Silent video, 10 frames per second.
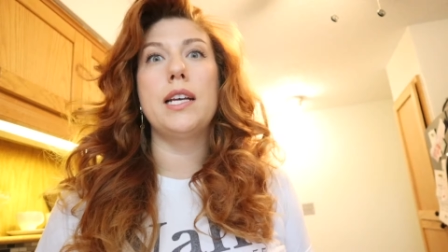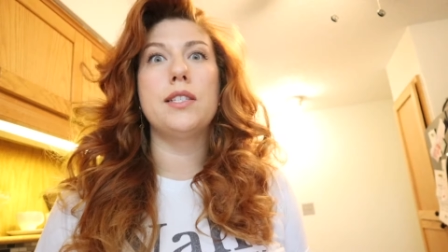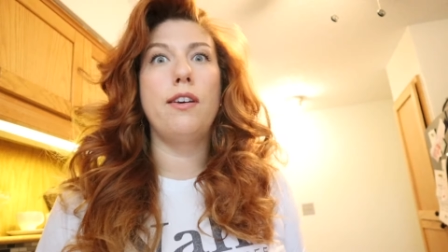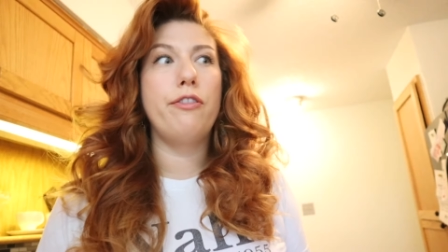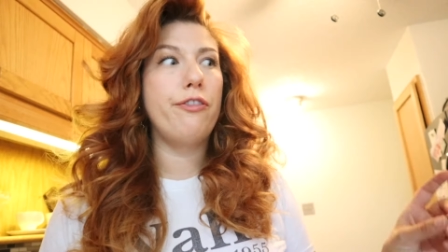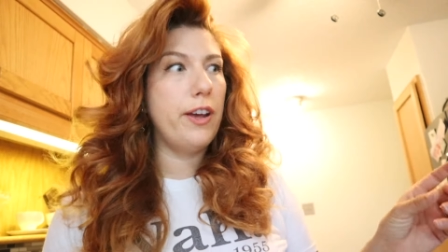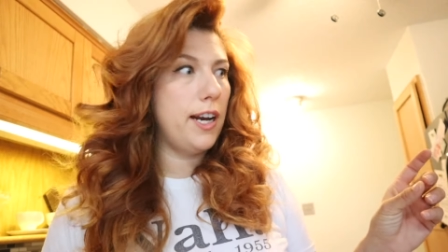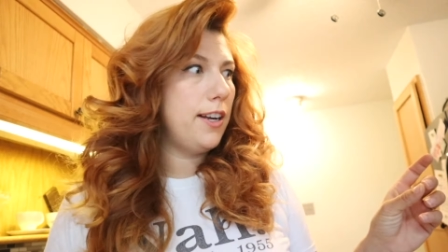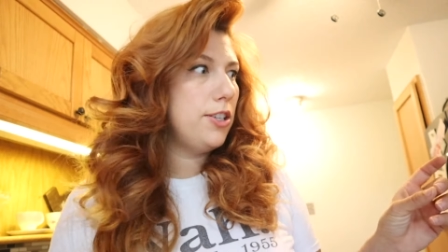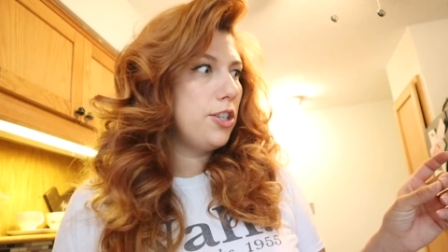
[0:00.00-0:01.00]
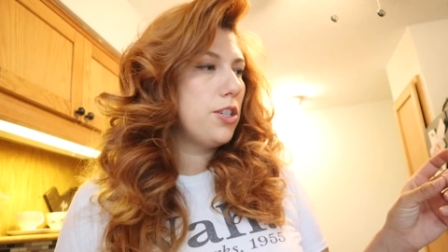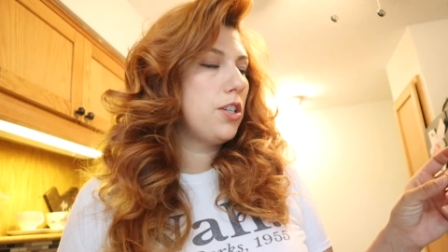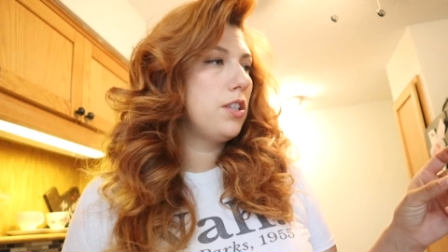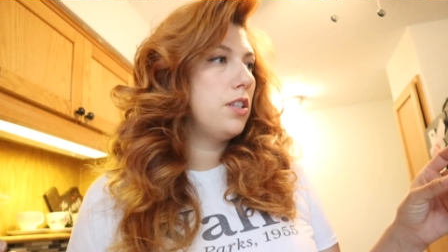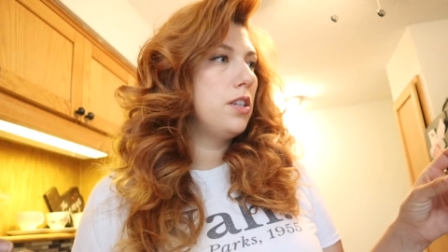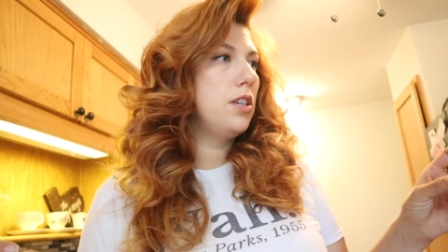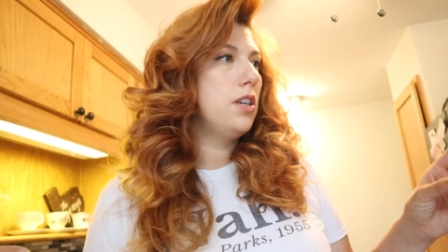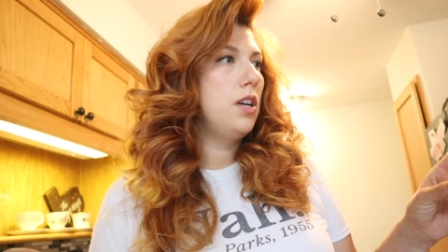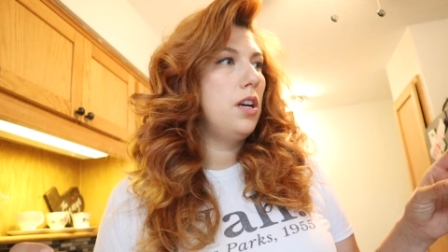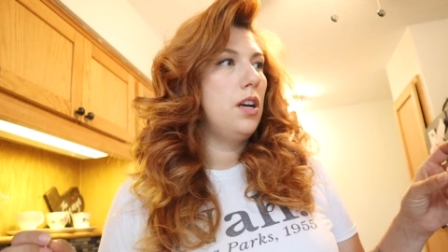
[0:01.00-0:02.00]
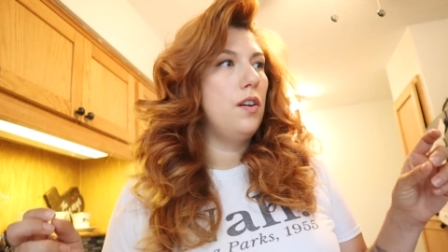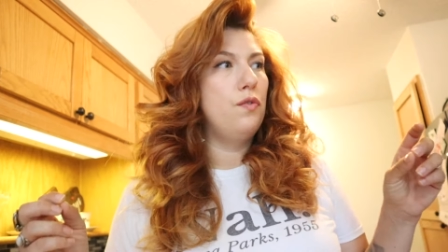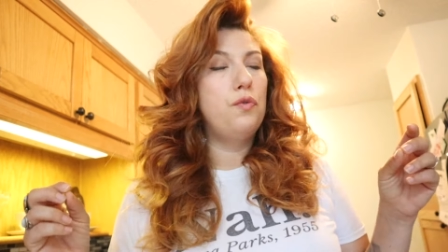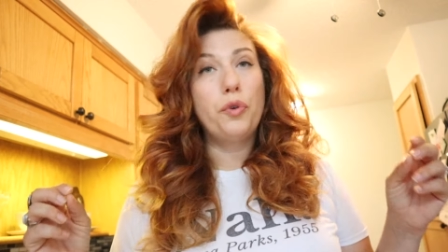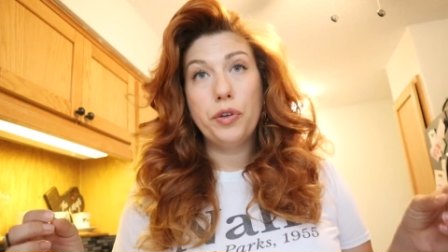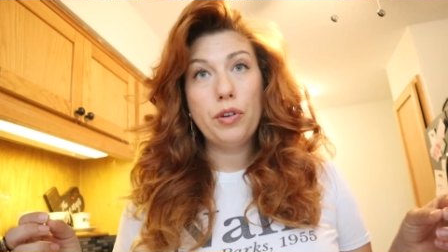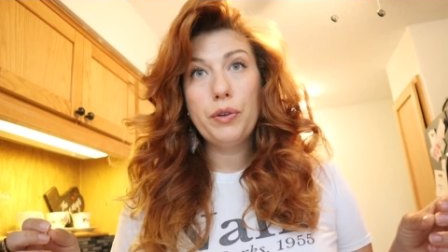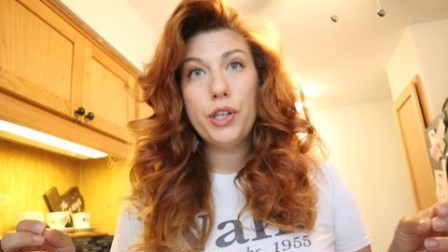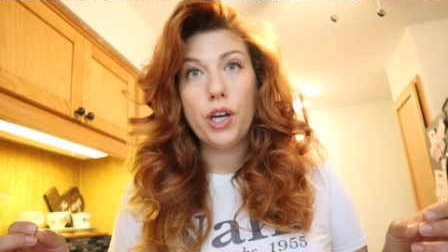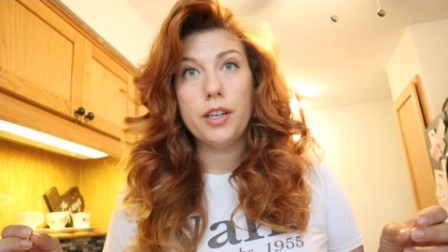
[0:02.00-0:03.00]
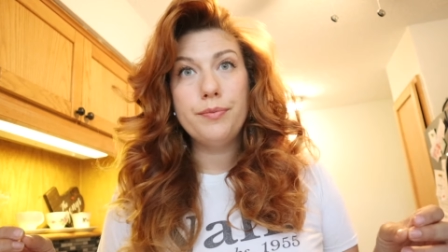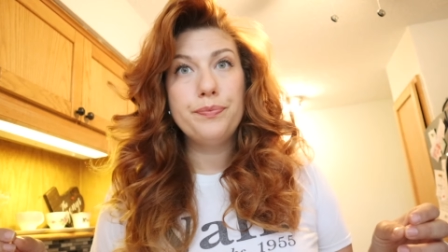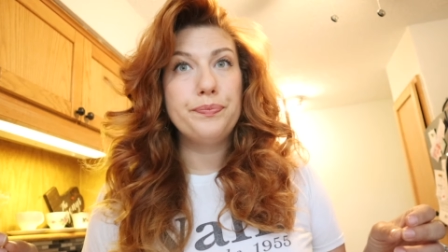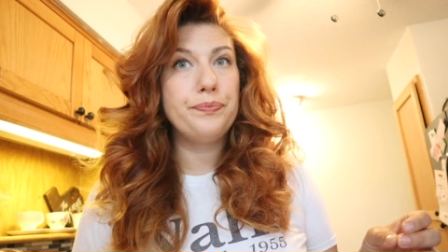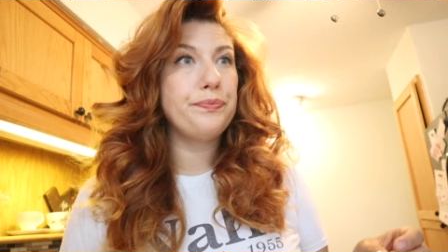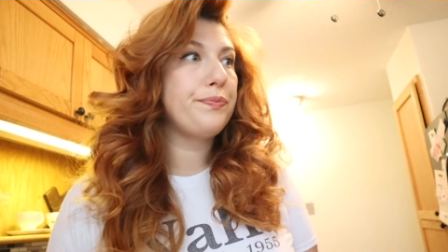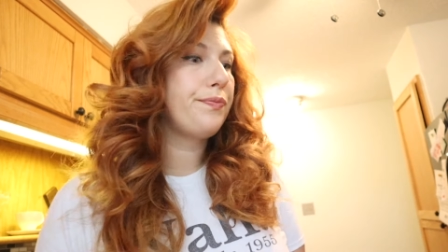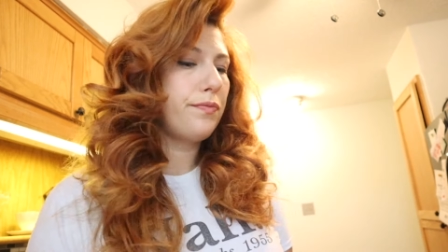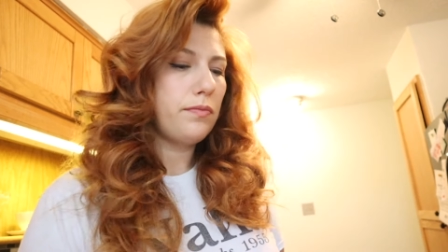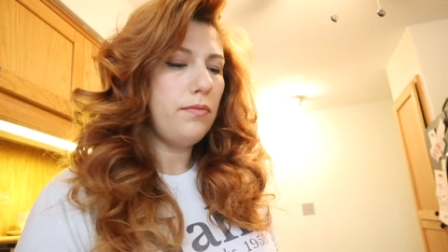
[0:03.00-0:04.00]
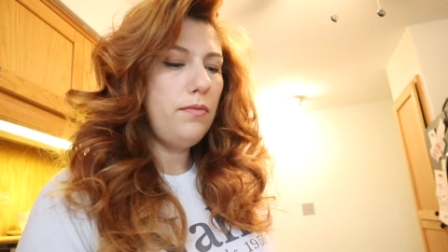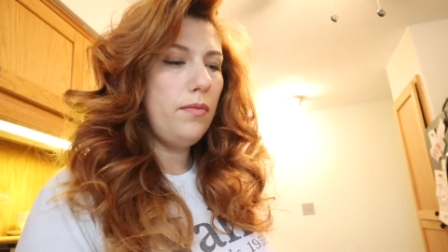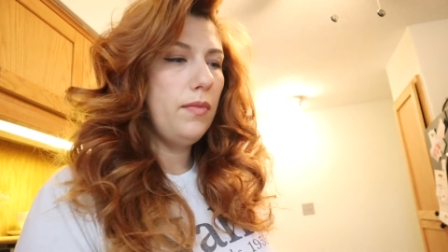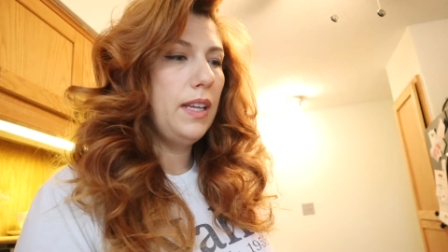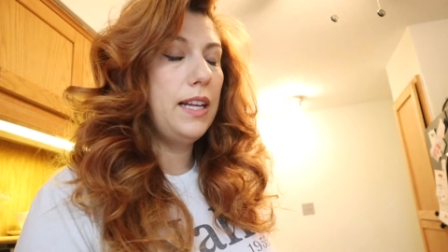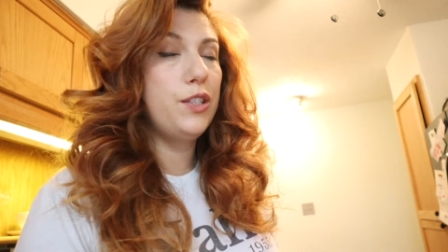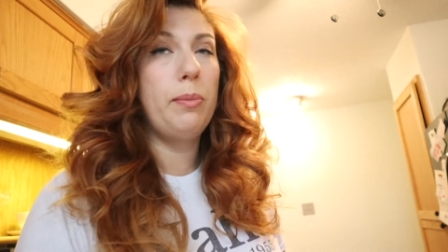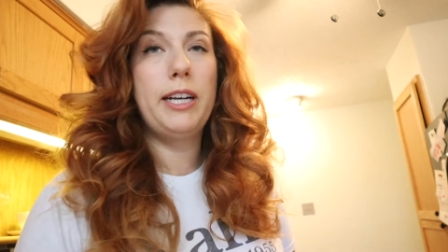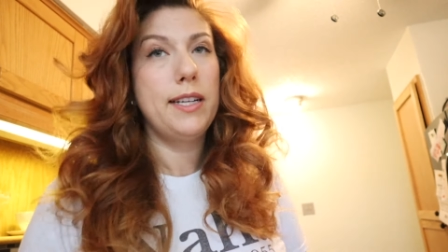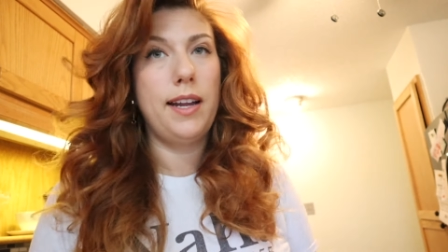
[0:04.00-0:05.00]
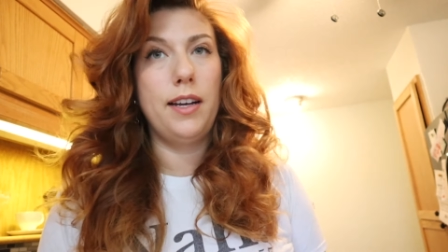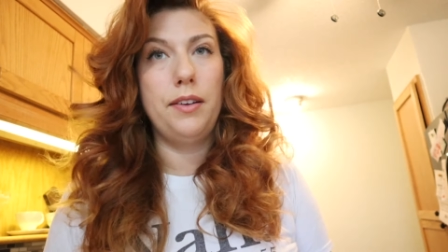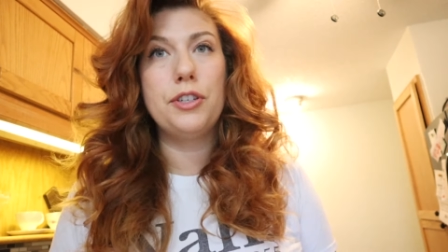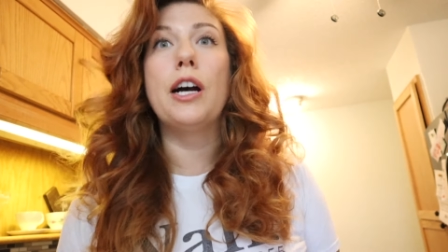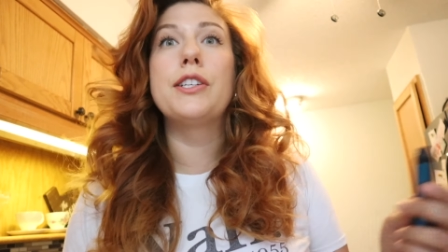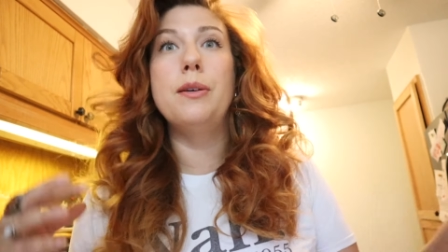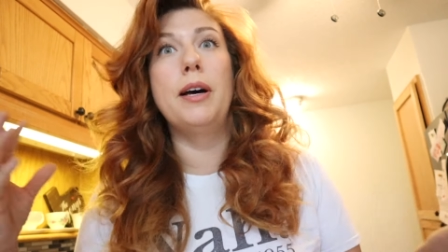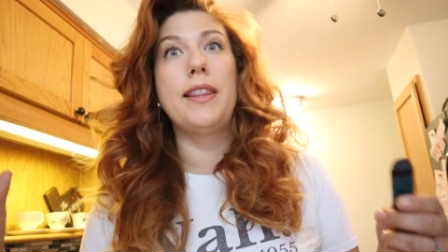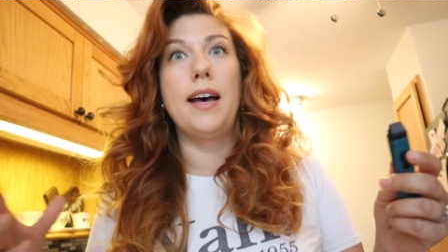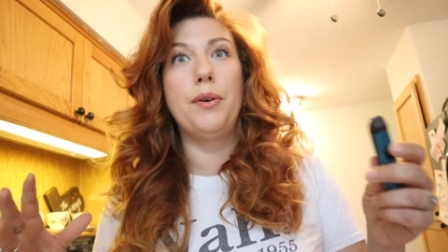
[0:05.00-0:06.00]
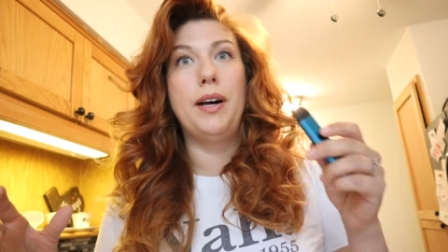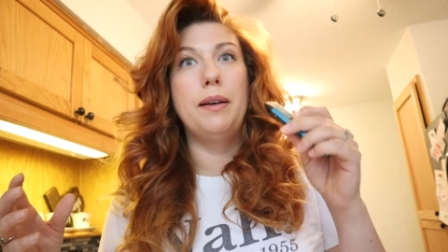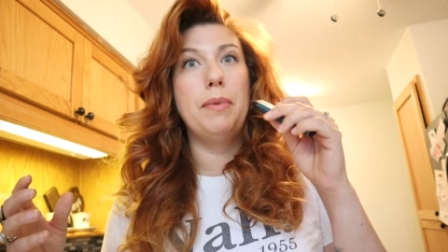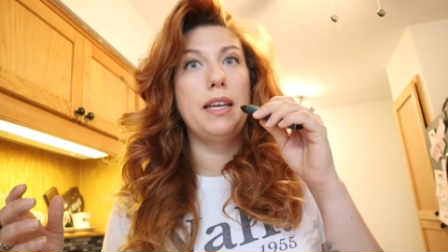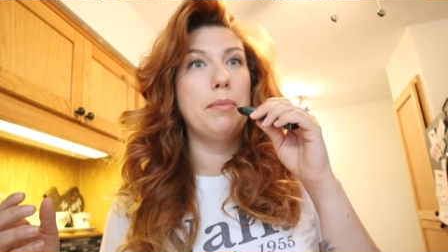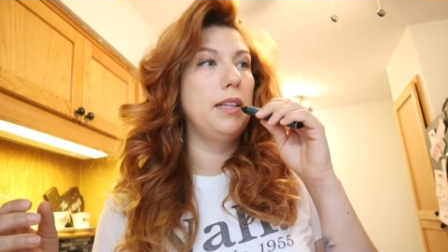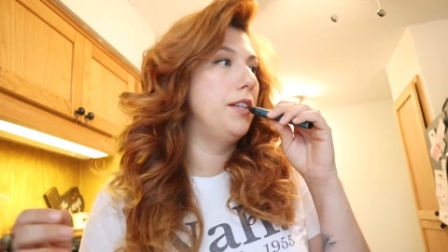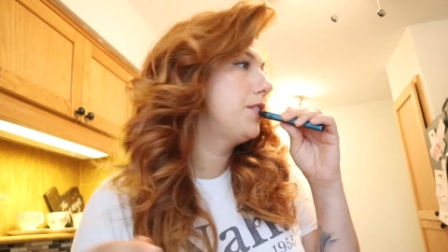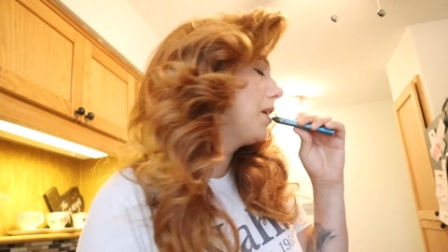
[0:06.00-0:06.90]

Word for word: guys, so I finished For Your Own Good. And so I'm gonna kind of talk to you about that while I'm making my lunch.